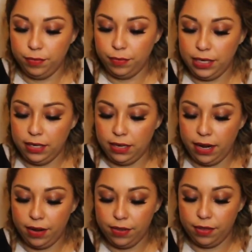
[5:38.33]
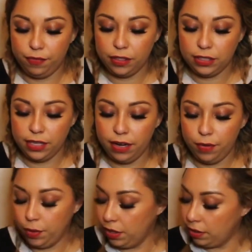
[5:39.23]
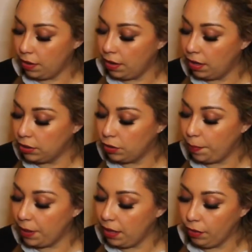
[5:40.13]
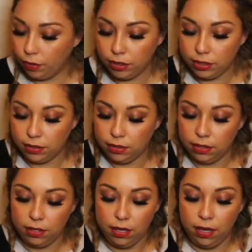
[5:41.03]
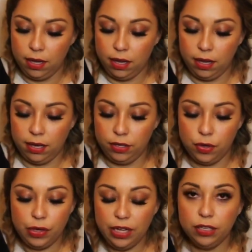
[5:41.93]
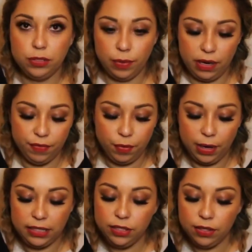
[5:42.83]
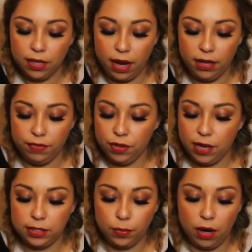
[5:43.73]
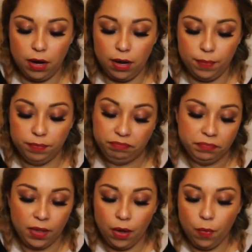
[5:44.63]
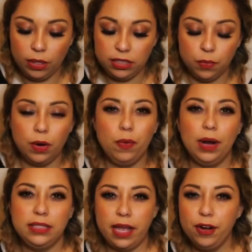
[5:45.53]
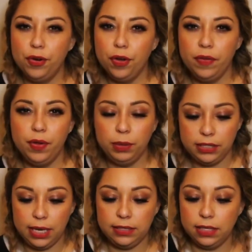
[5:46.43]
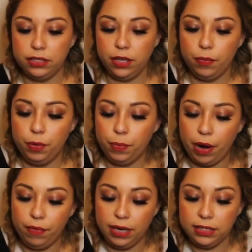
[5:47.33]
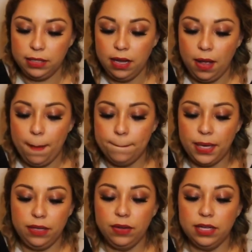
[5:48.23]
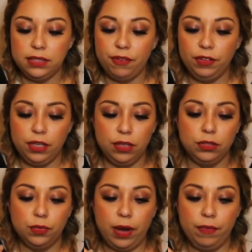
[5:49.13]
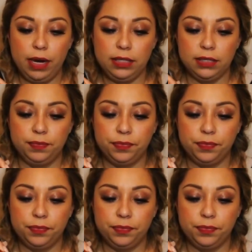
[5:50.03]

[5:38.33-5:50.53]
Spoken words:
We layer the first layer with sopa de arroz. And you can use whatever rice you like if you guys want some white rice. I don't know if it would taste as good with brown rice, but you could definitely use white rice.